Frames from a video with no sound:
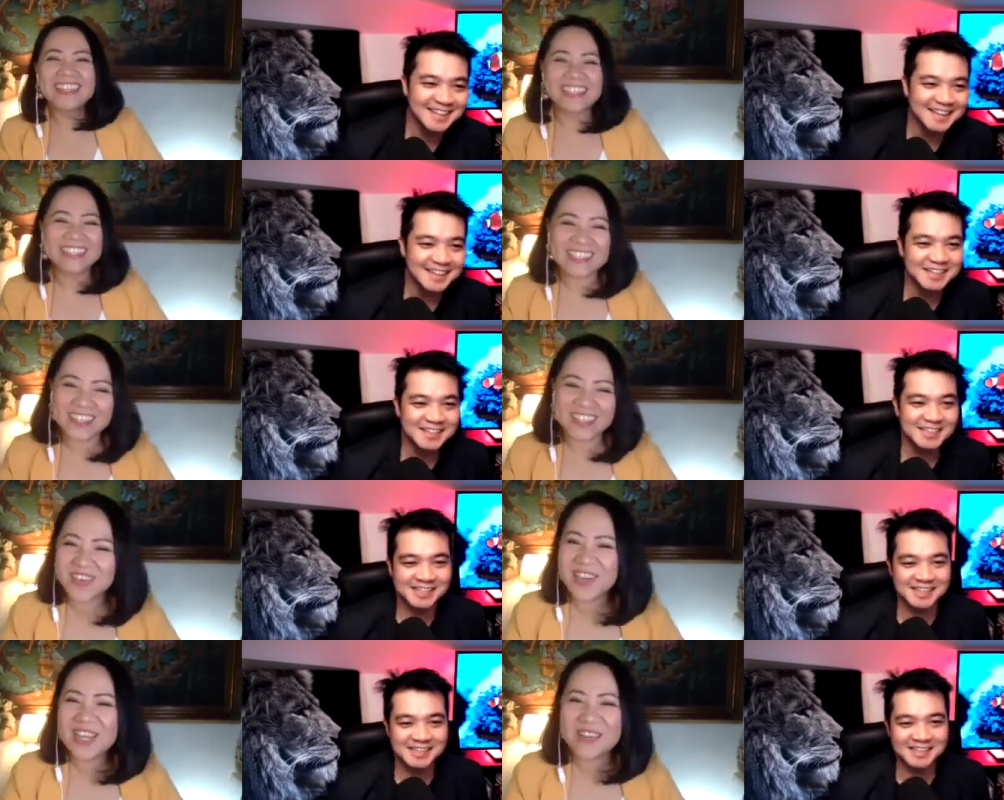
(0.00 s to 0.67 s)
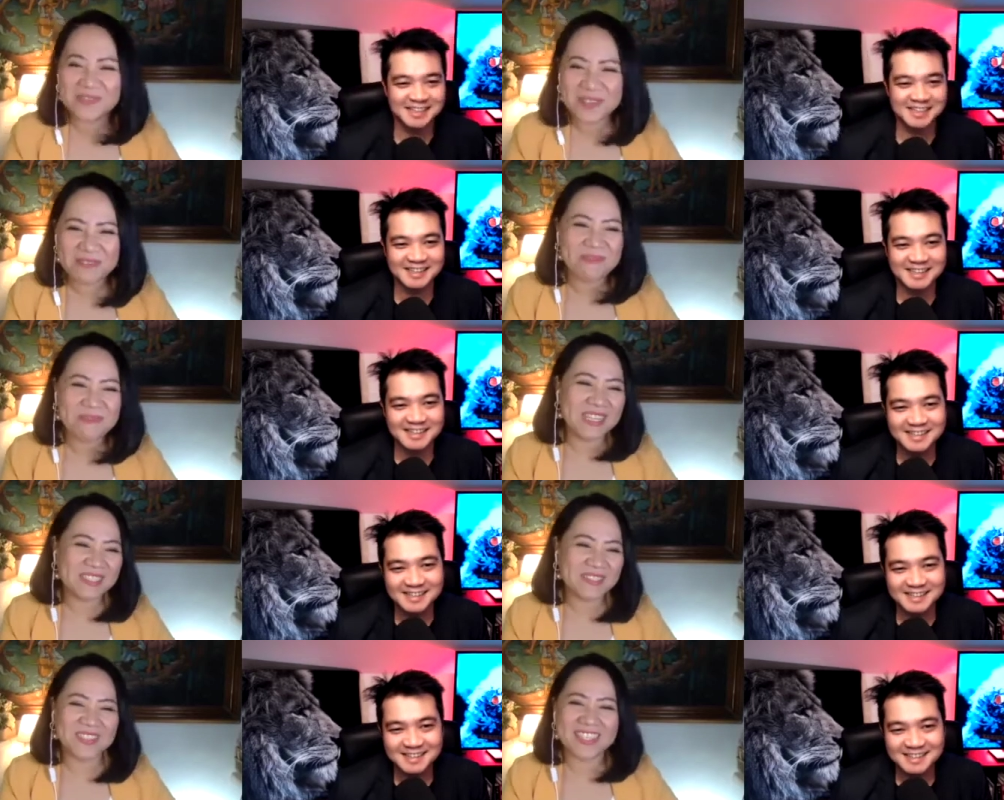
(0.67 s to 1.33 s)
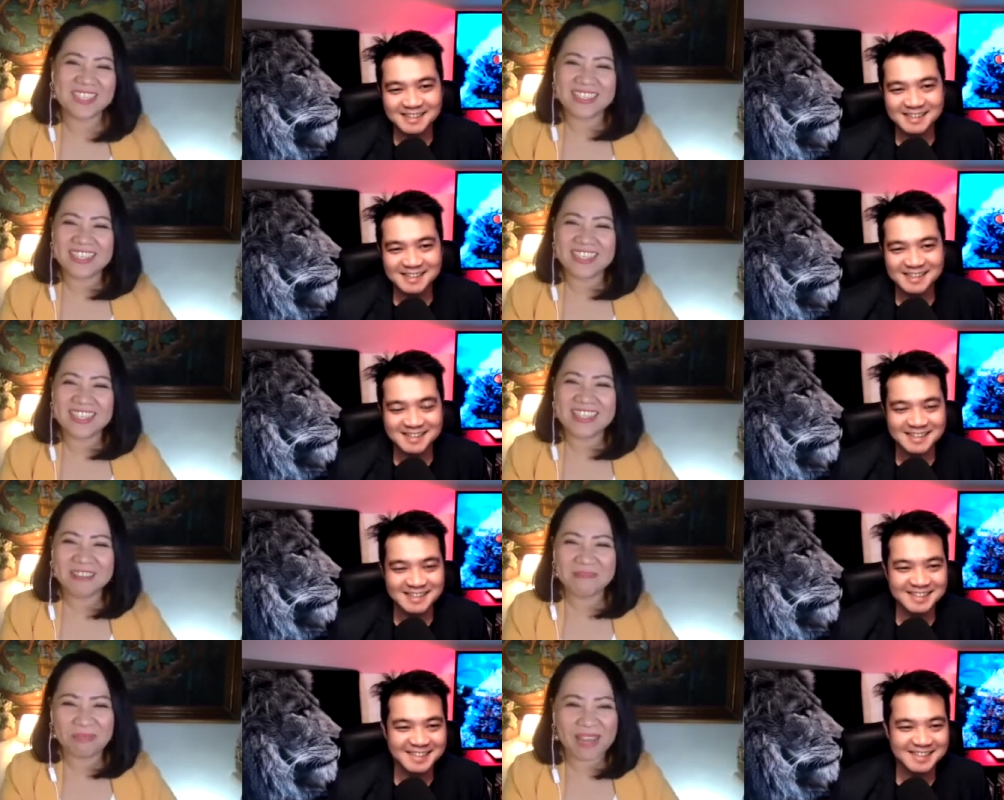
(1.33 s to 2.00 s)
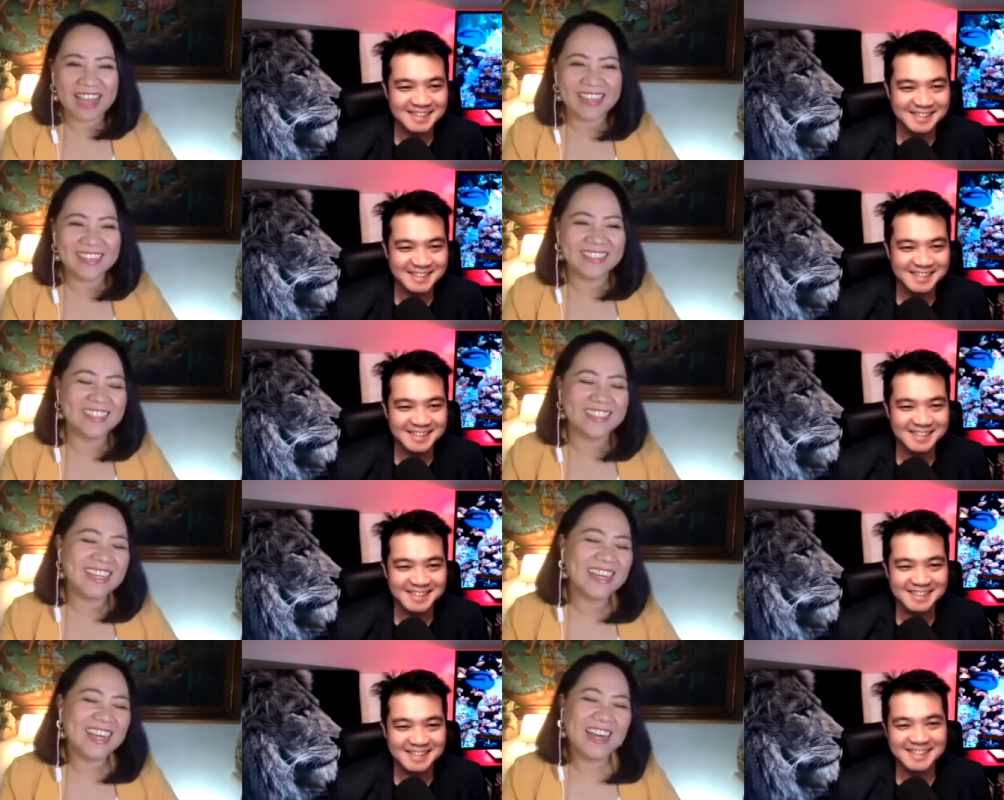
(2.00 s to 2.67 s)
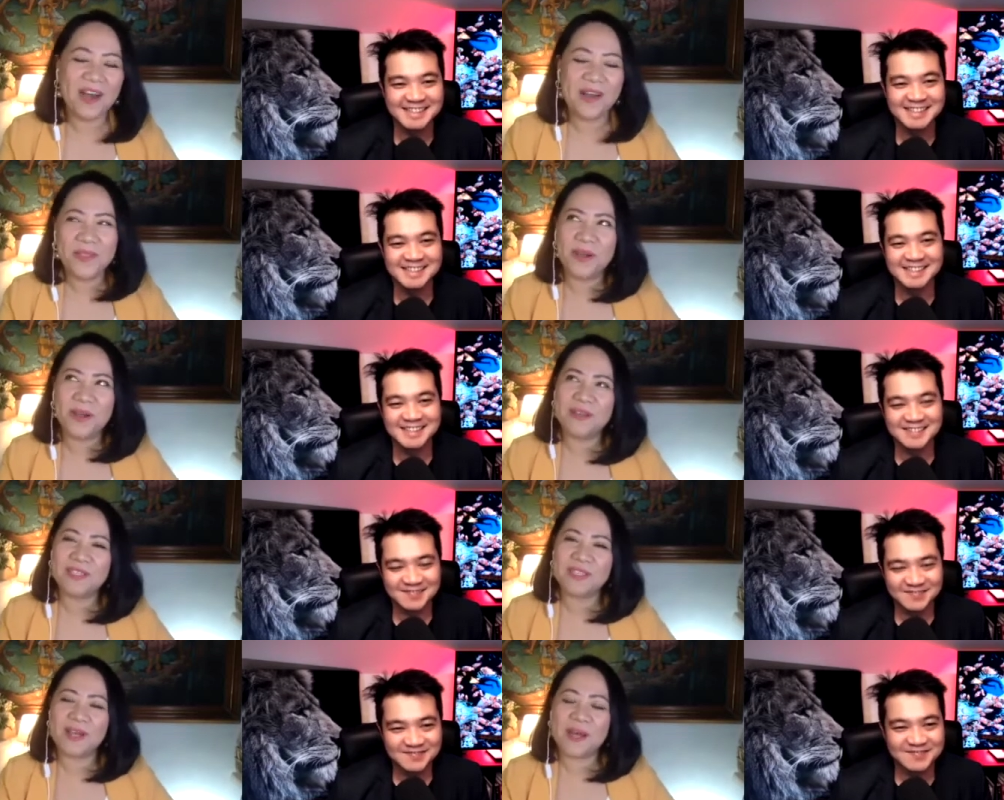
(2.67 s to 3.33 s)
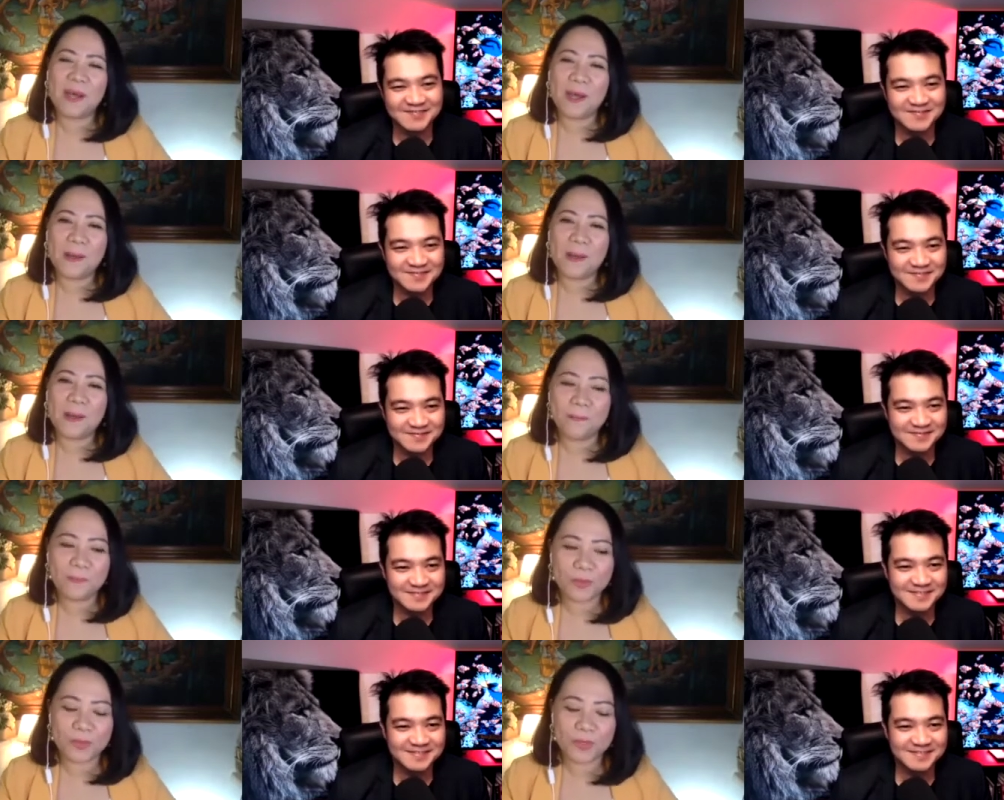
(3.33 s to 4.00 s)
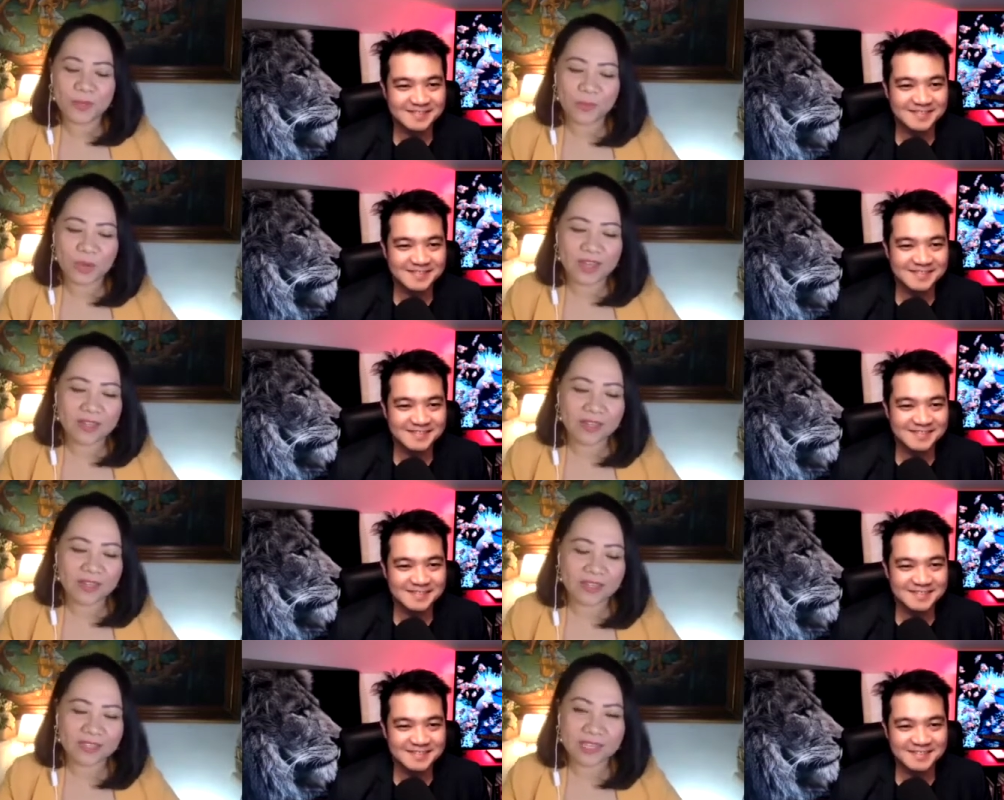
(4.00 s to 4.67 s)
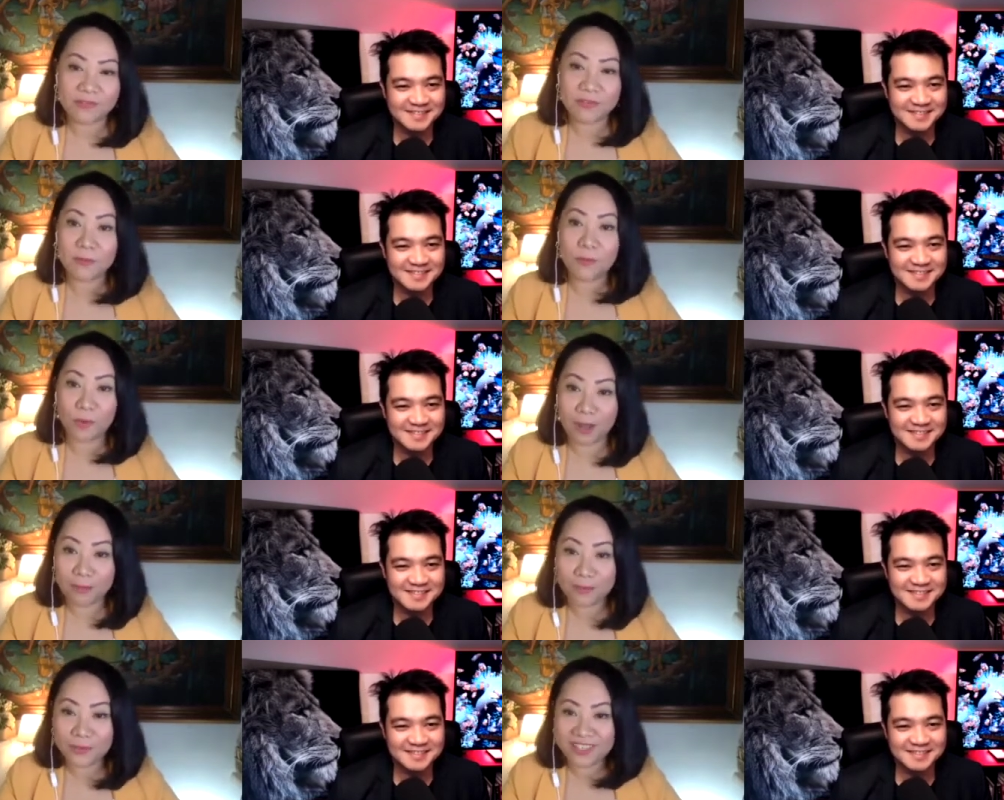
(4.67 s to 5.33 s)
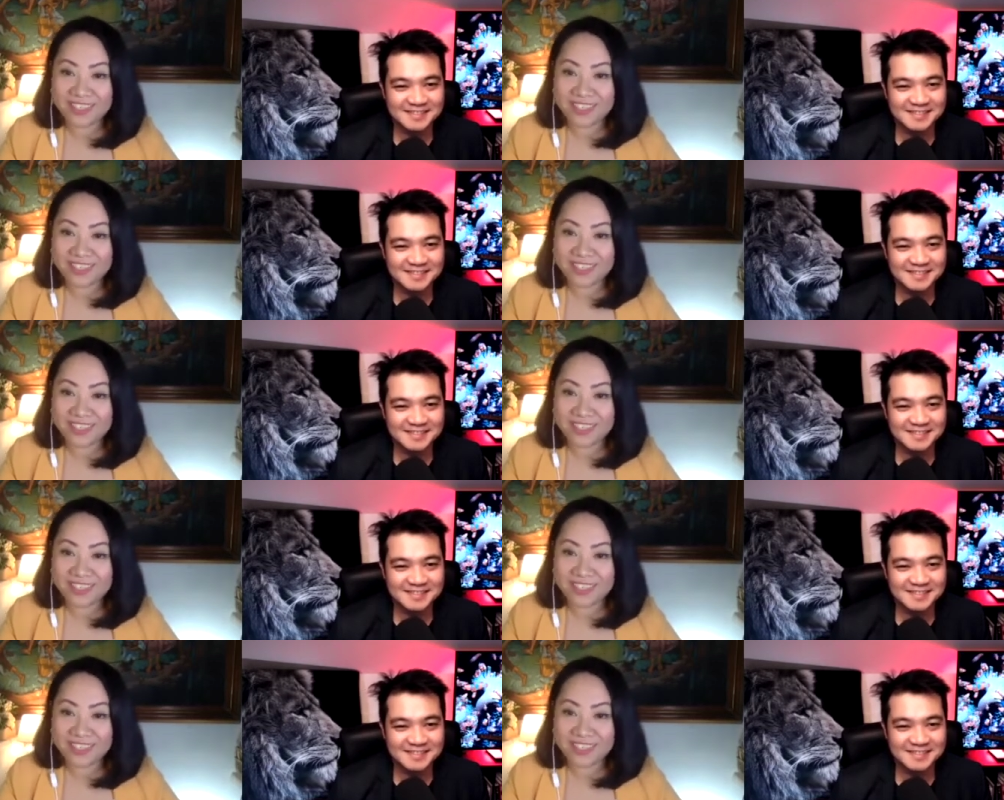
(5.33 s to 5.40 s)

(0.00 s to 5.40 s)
Speaker 1: you're one of my best friends in the planet. Oh no, just um well aside from Khoa Bui,